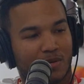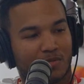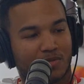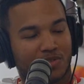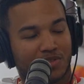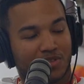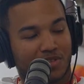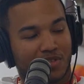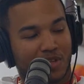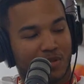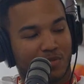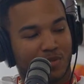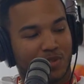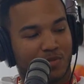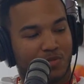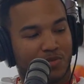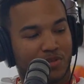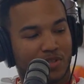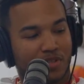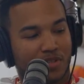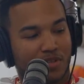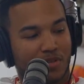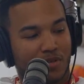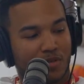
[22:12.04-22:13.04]
So that was that was
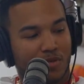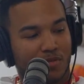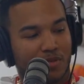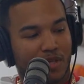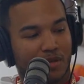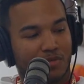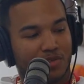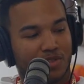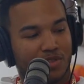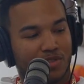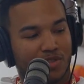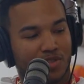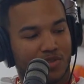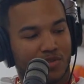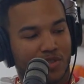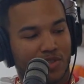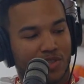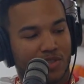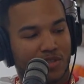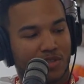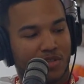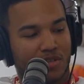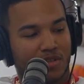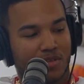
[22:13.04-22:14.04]
pretty dope. That was
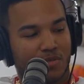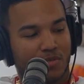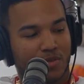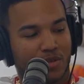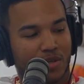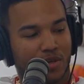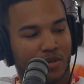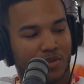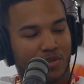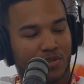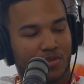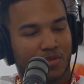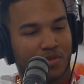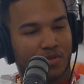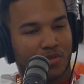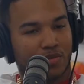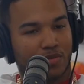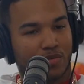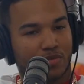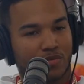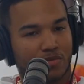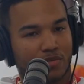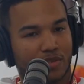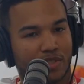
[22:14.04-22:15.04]
interesting. And then we
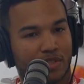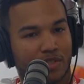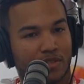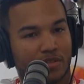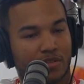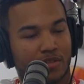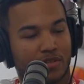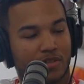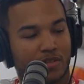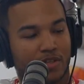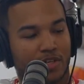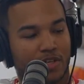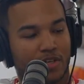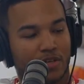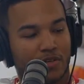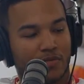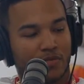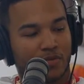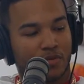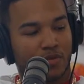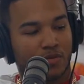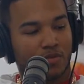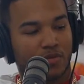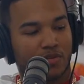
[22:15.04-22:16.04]
also did an
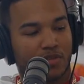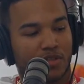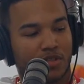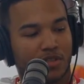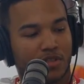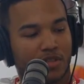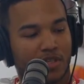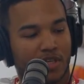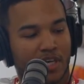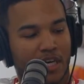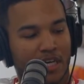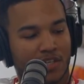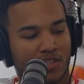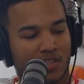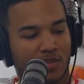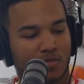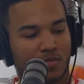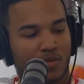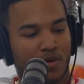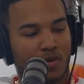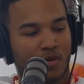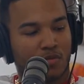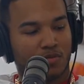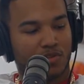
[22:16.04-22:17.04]
interview with uh,
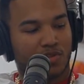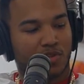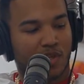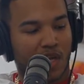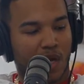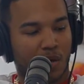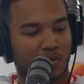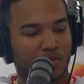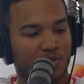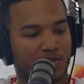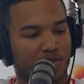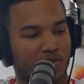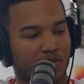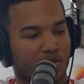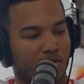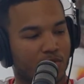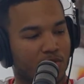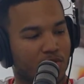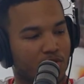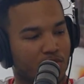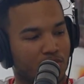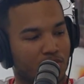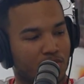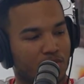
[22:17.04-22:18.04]
Simone. So that was
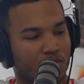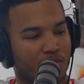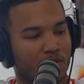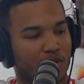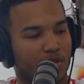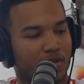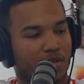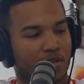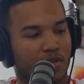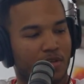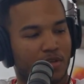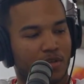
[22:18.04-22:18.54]
dope too.